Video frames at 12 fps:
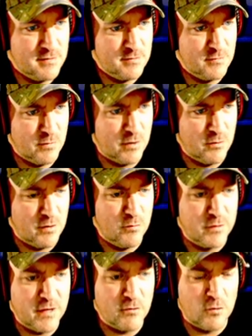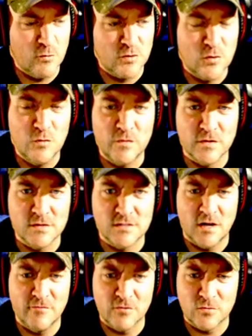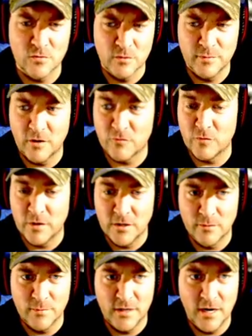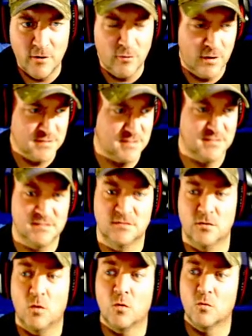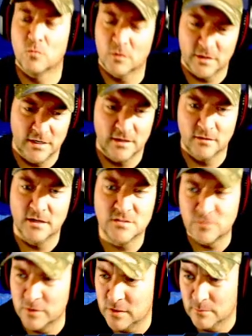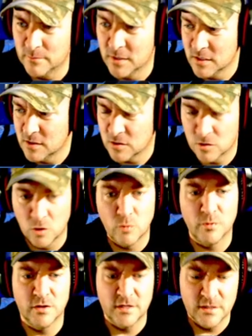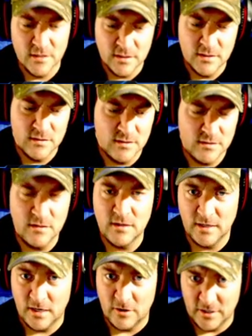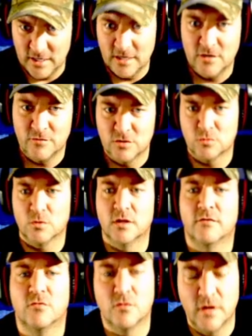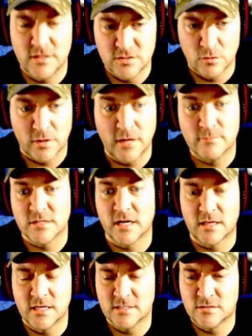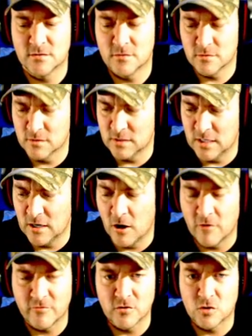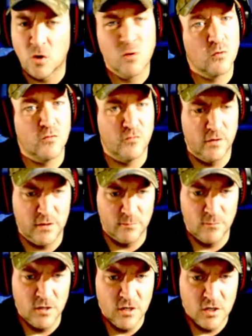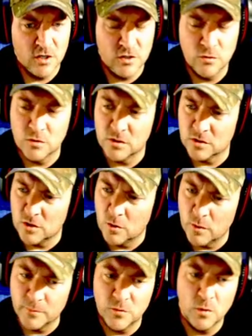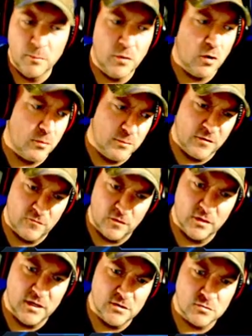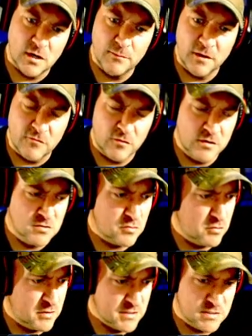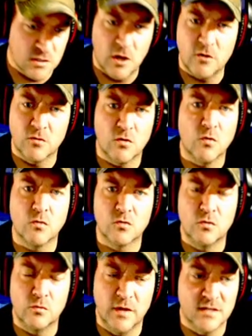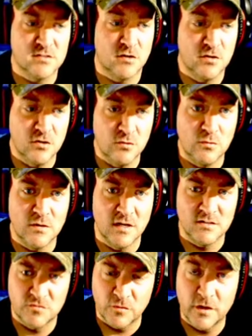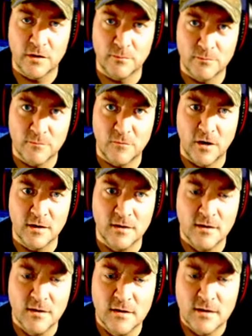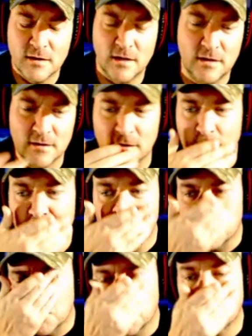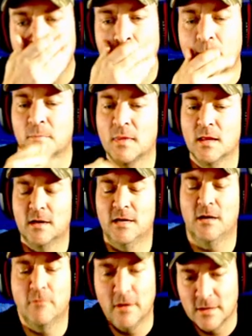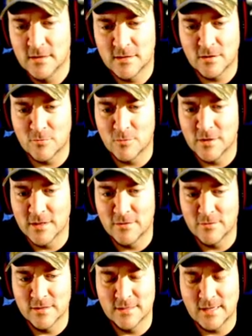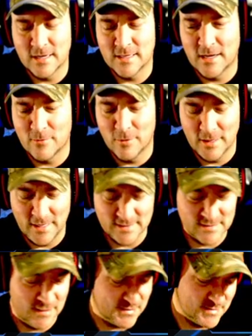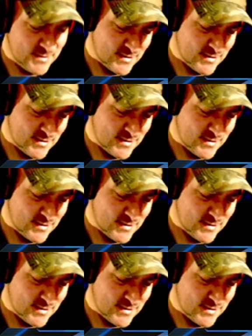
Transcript: Well, without going too philosophical about freedom and how as a whole we're getting less freedom globally on an individual level. And so games like this that offer total freedom, you could go up to a boat and be friendly and try to make friends, or you can slaughter the whole crew. That's on you. That's freedom, right? And anyway, they're really, really taking that away, and that sucks